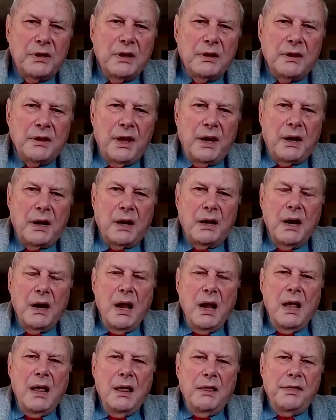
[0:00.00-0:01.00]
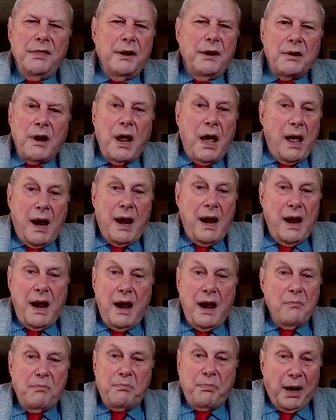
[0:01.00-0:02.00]
they're not
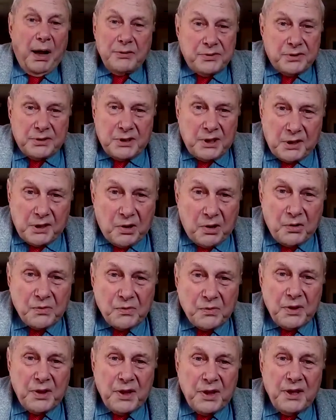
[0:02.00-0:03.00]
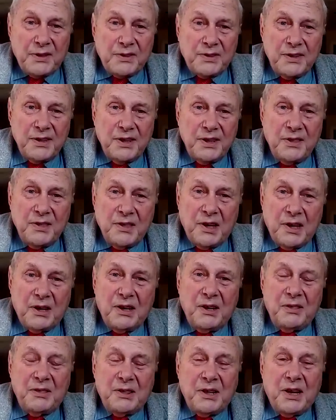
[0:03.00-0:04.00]
puzzling over this. They've